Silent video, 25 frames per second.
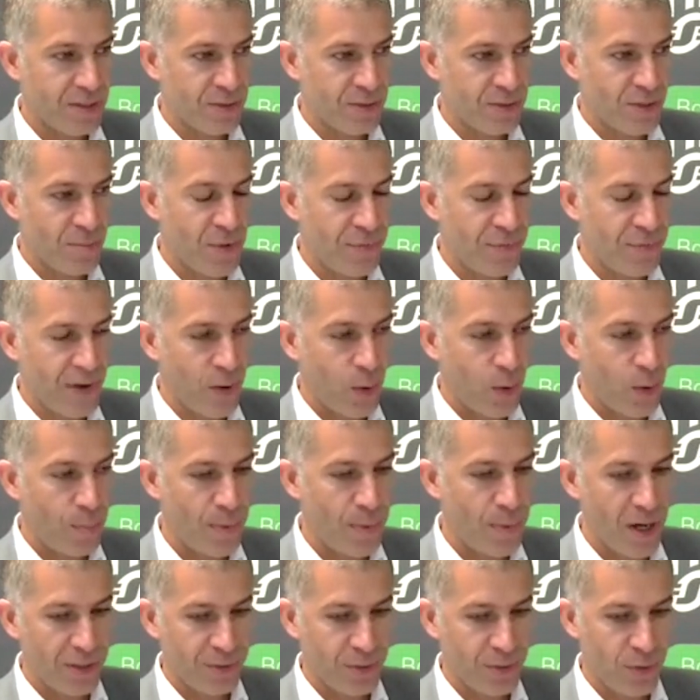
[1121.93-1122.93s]
some of our
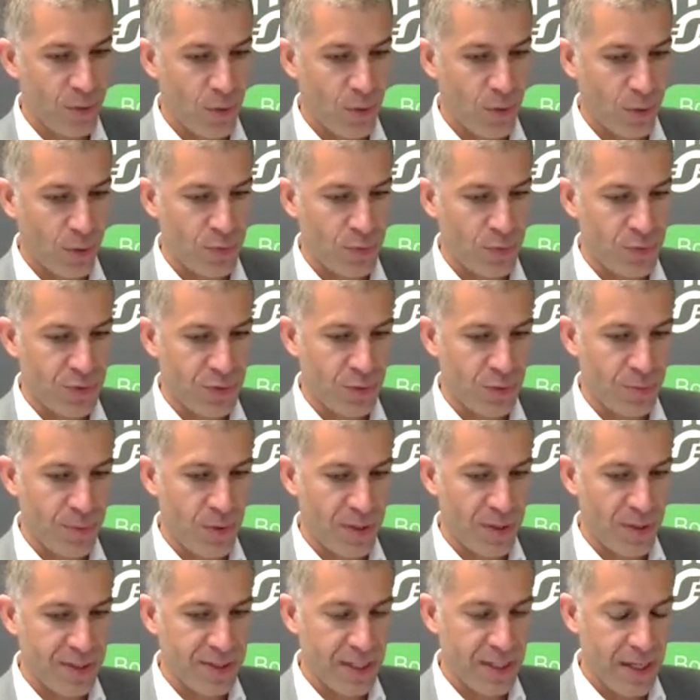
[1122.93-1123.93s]
partner or
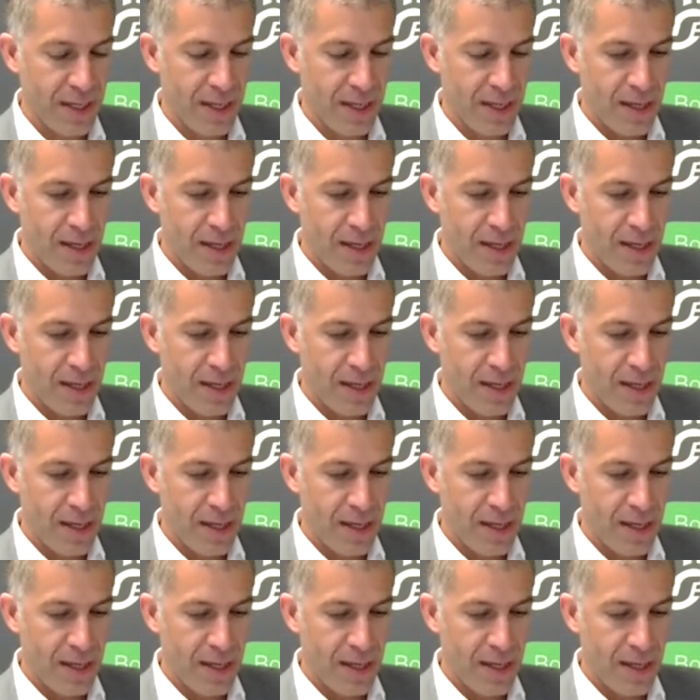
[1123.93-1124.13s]
customers is